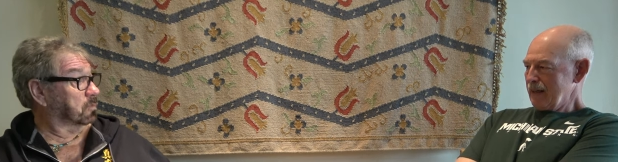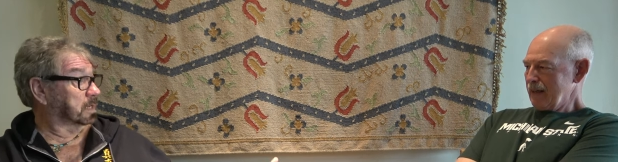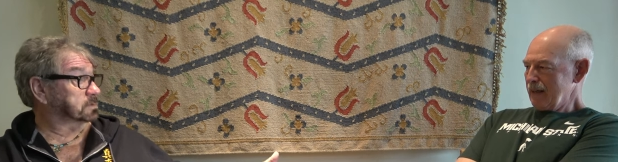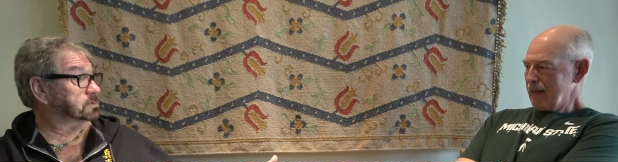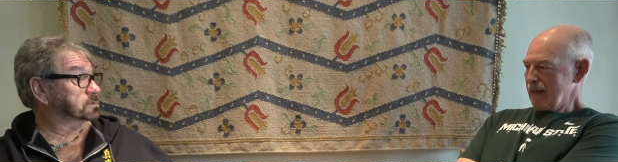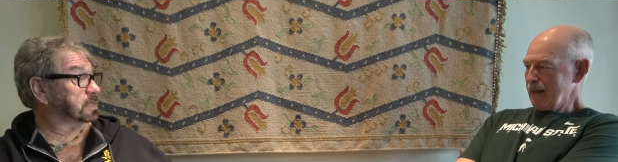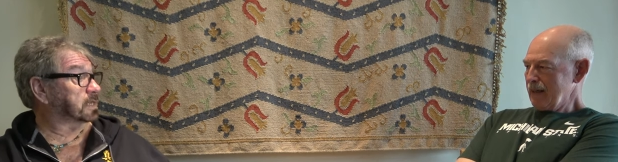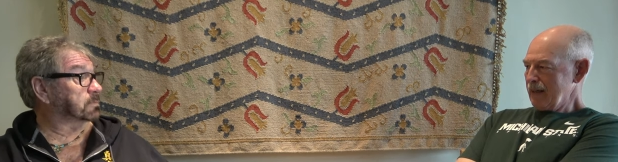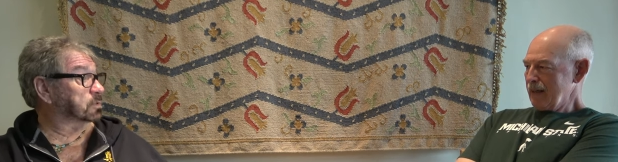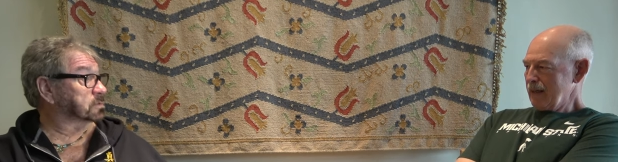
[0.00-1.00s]
Speaker 1: One,
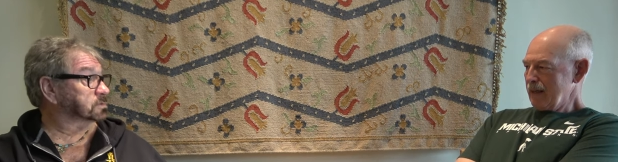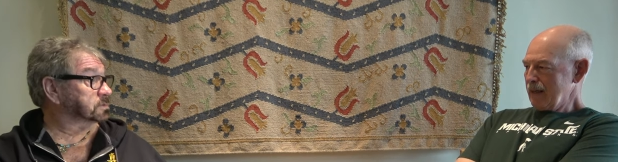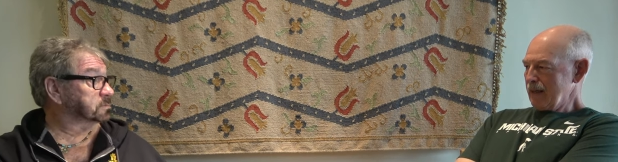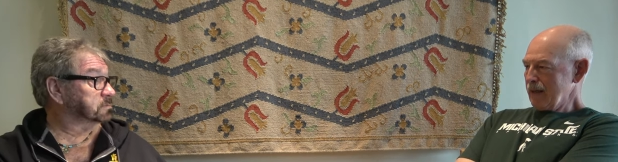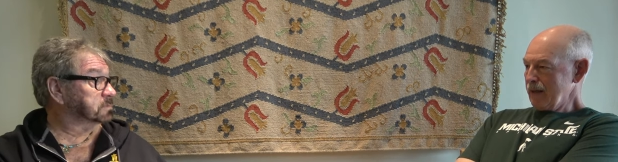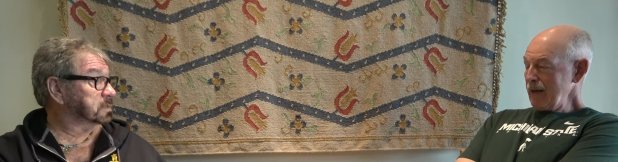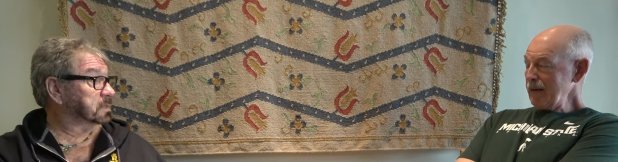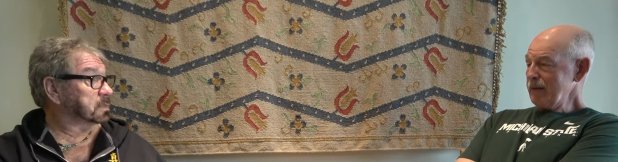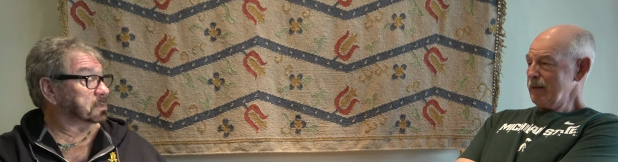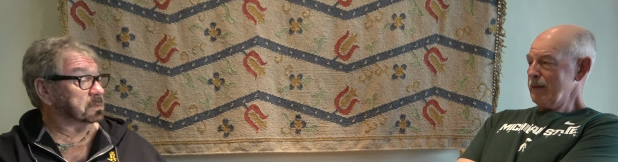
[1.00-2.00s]
Sandy Bowles. Yes.